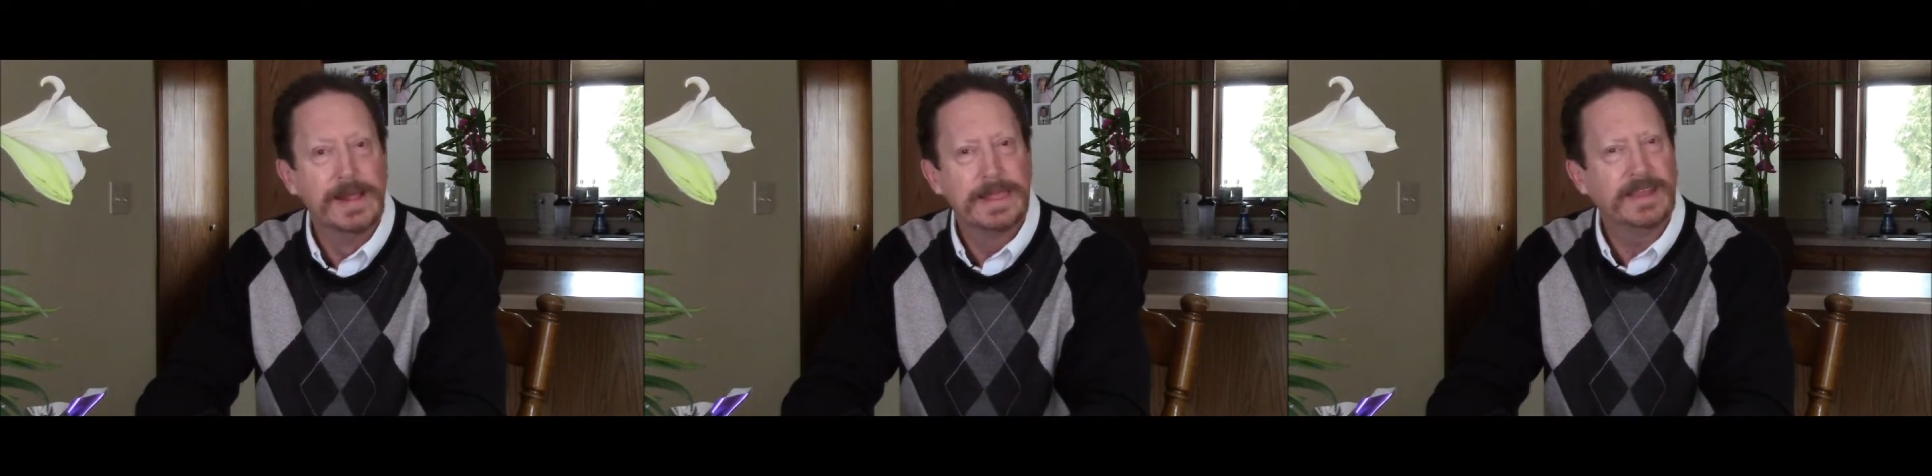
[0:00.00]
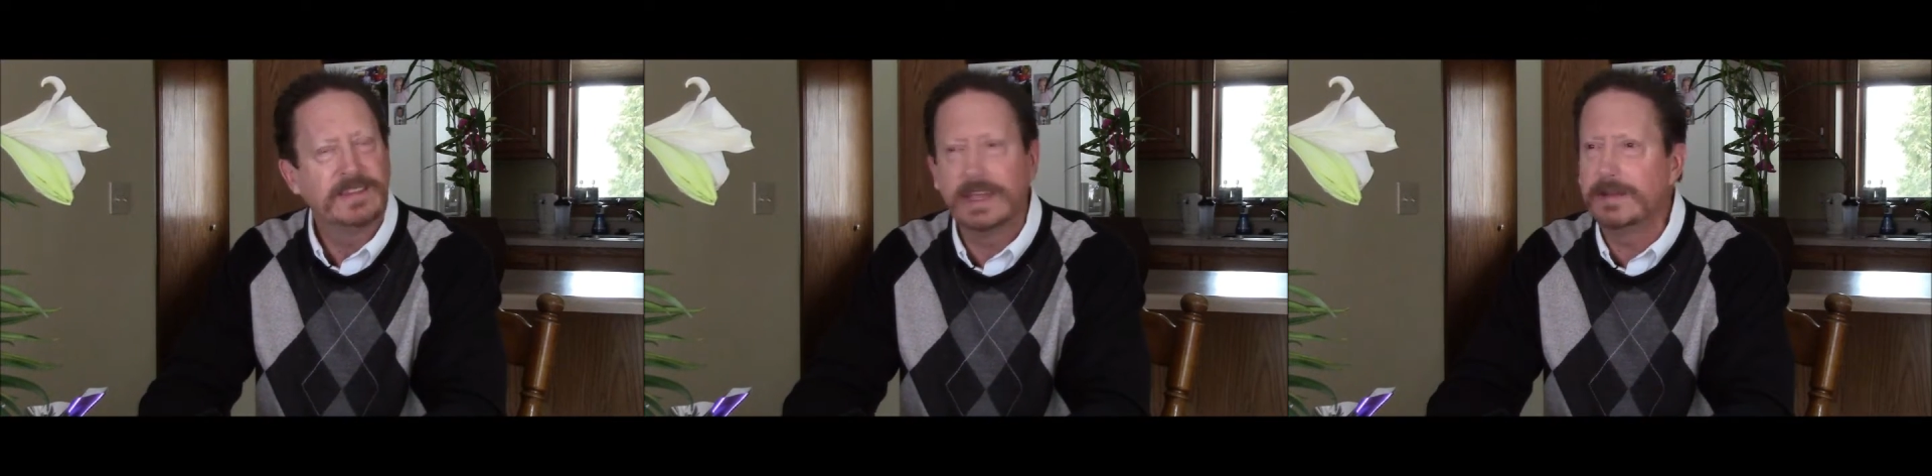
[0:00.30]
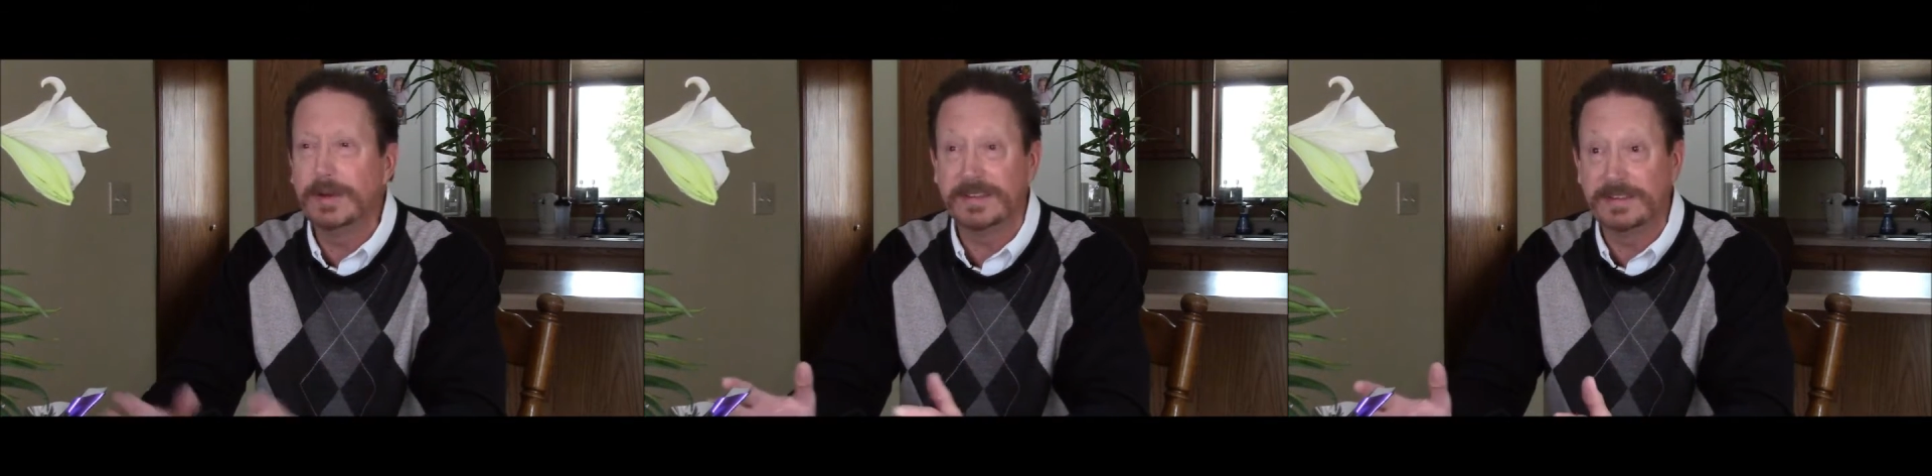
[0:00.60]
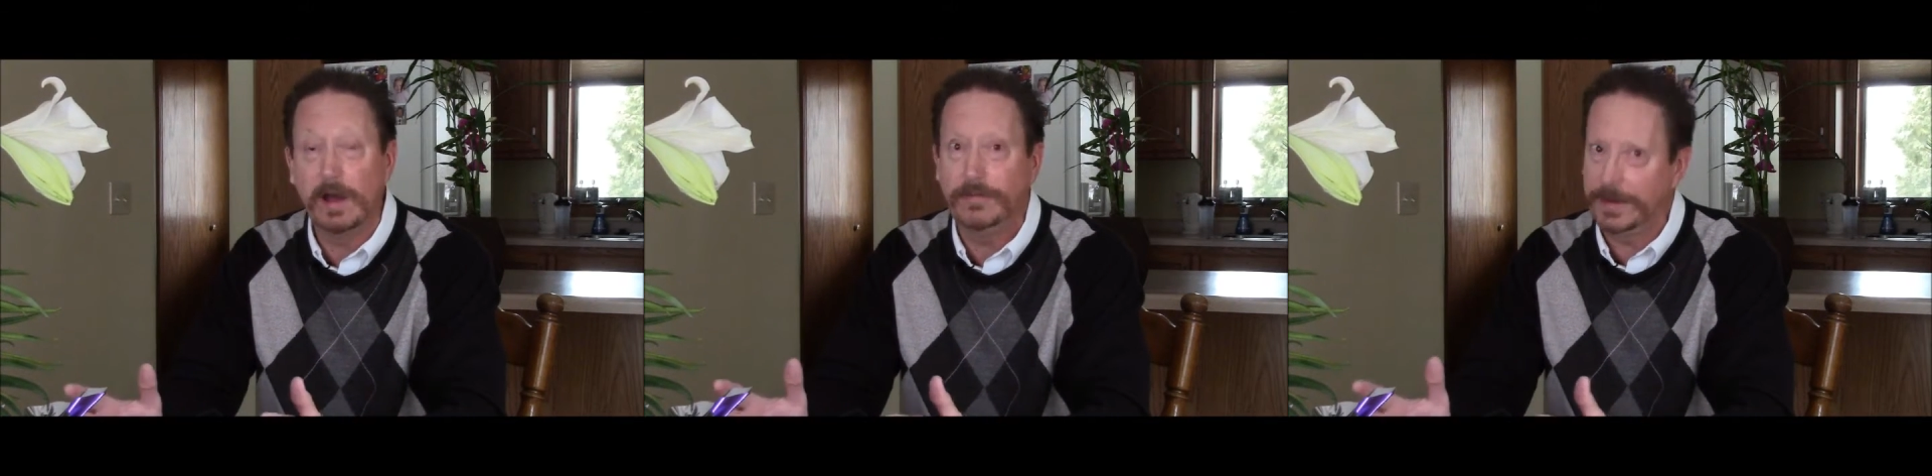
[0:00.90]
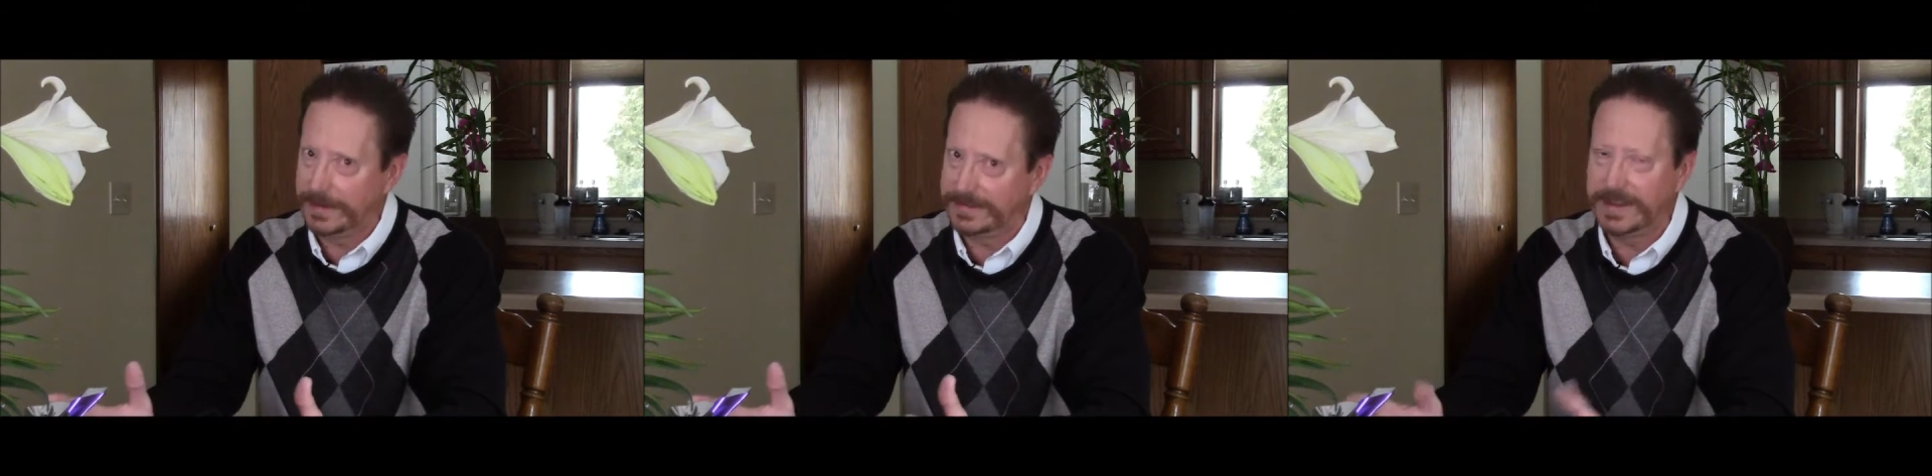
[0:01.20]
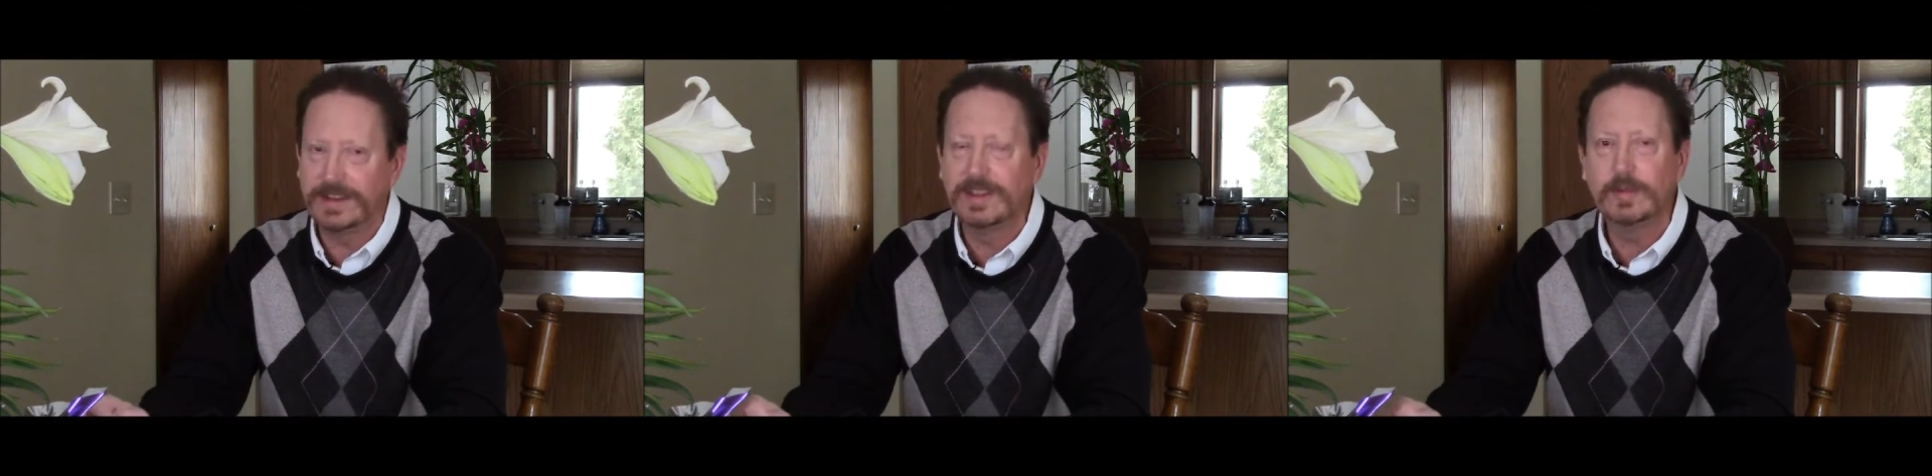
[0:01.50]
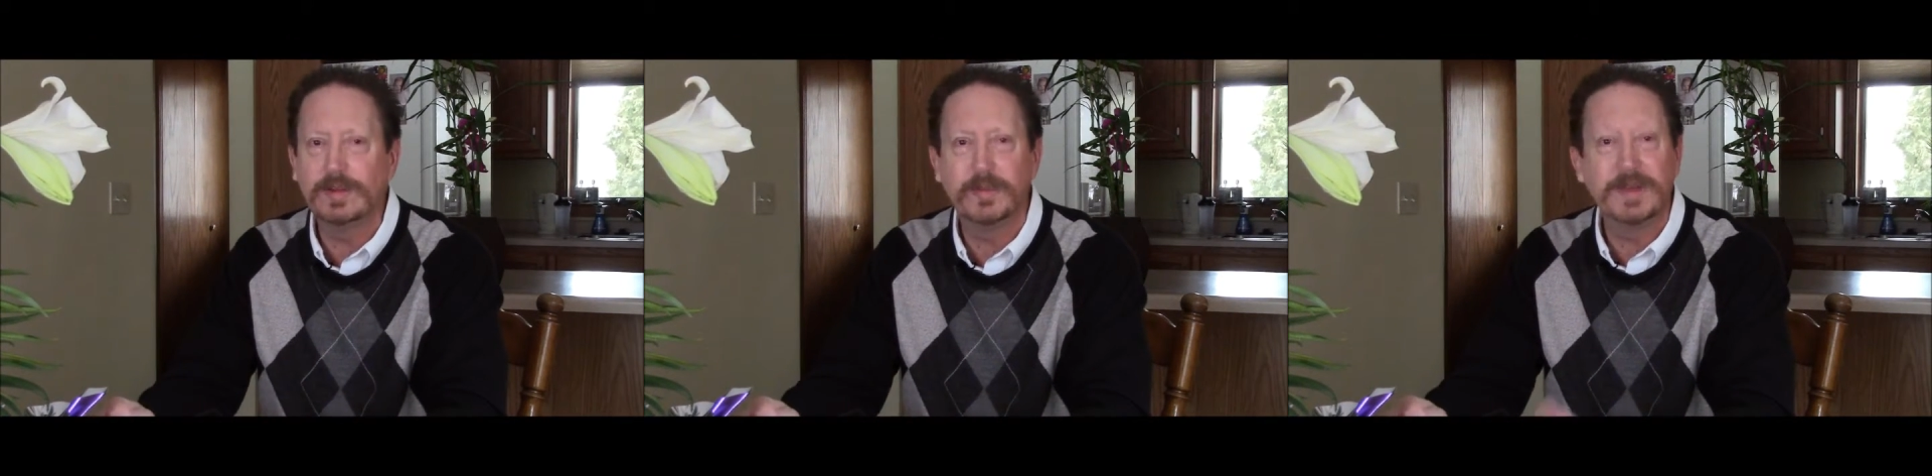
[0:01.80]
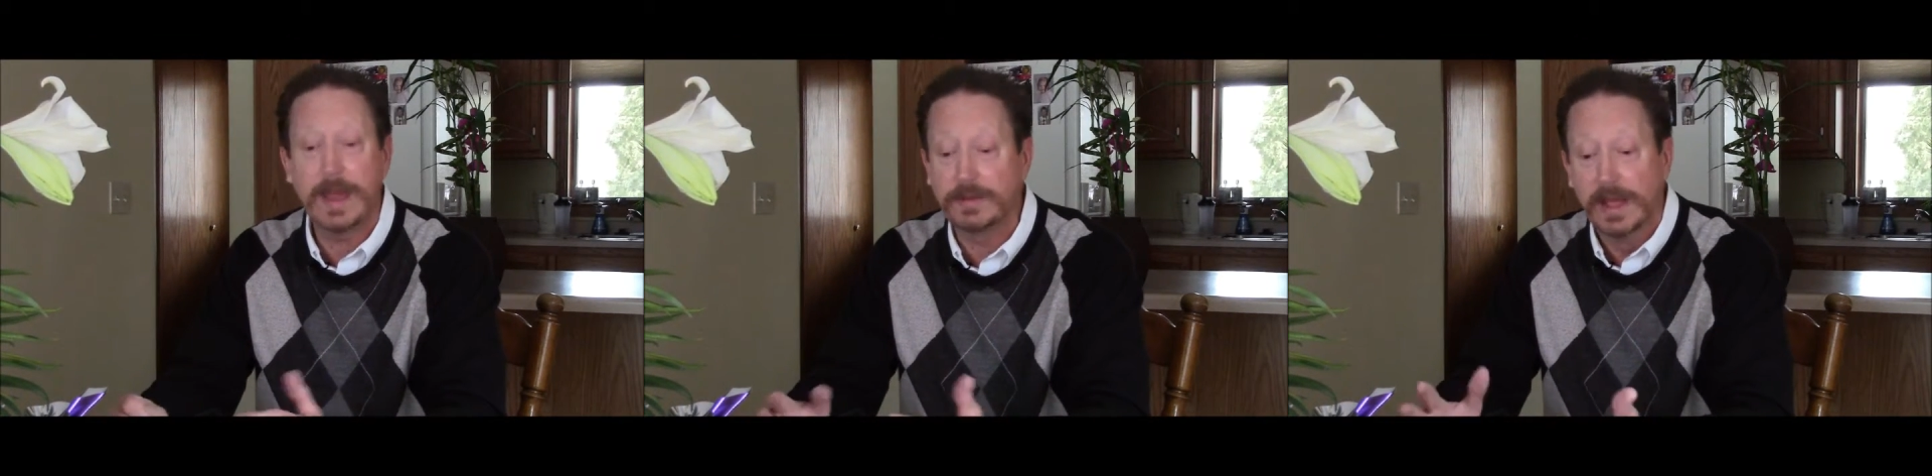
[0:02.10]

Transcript: And I say to myself, and I say to them sometimes,